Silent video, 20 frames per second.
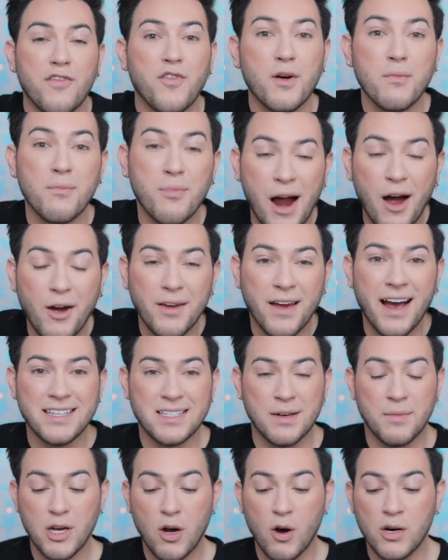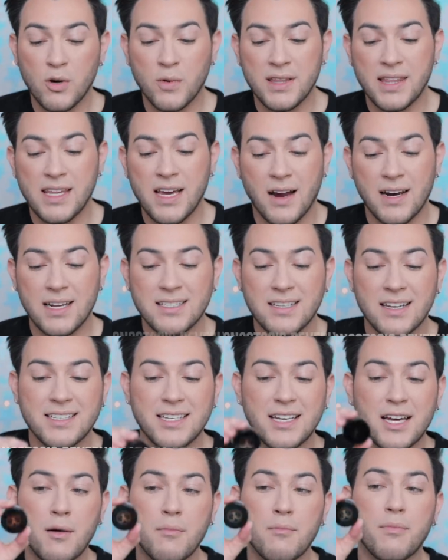for a brow, you guys, I'm gonna go in with the
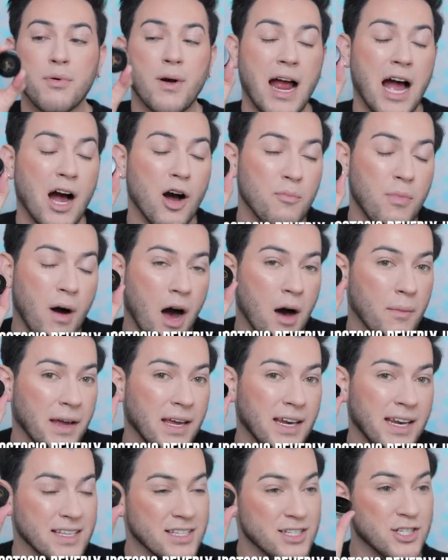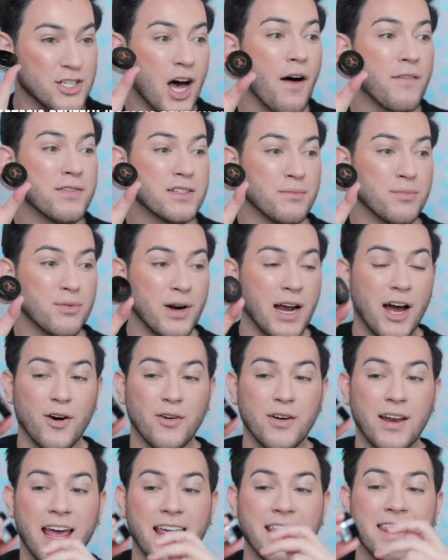Anastasia Brow Pomade in Soft
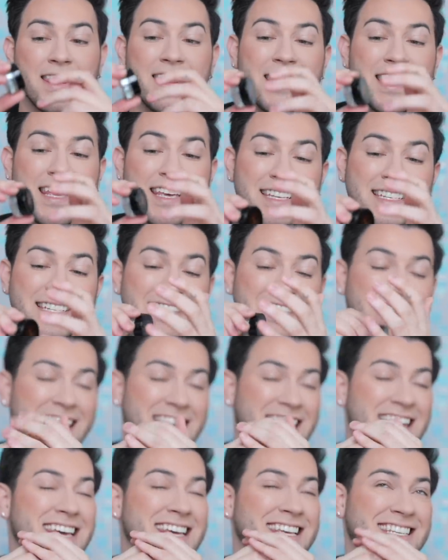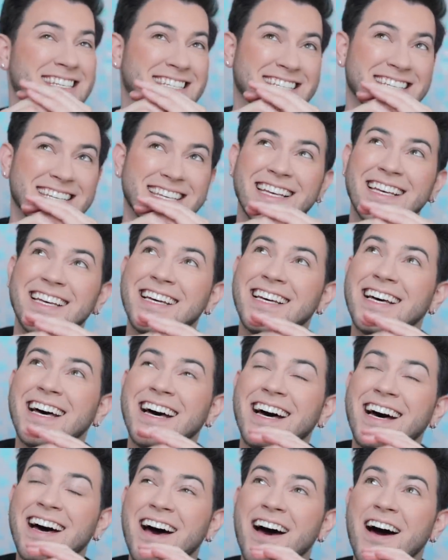Brown, and this is
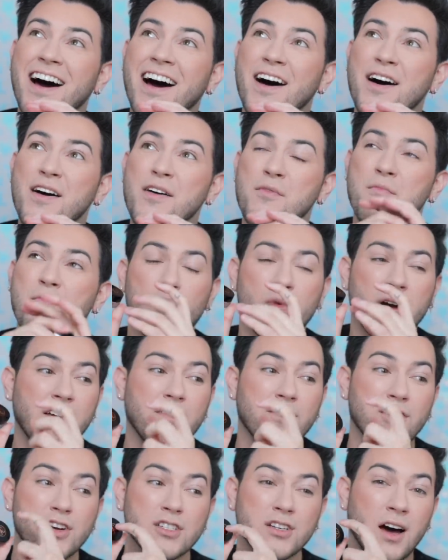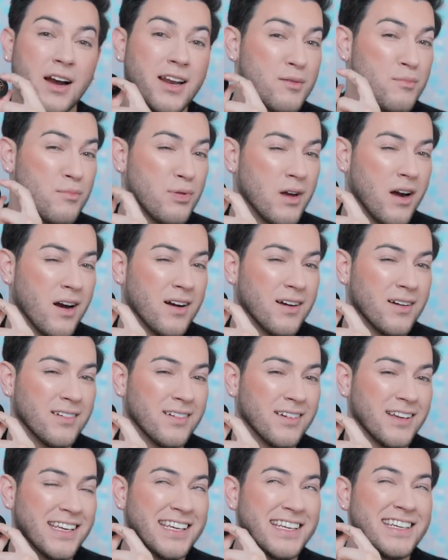from when I first got it NPR
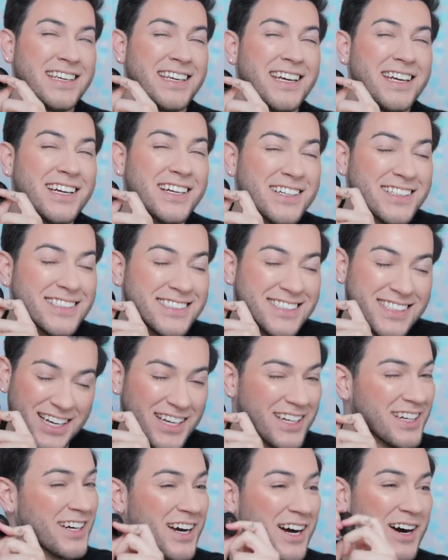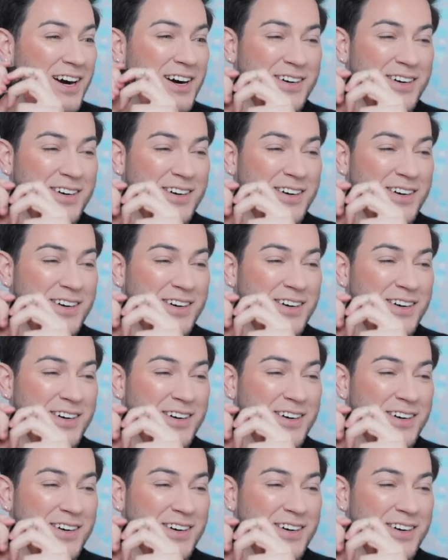years ago.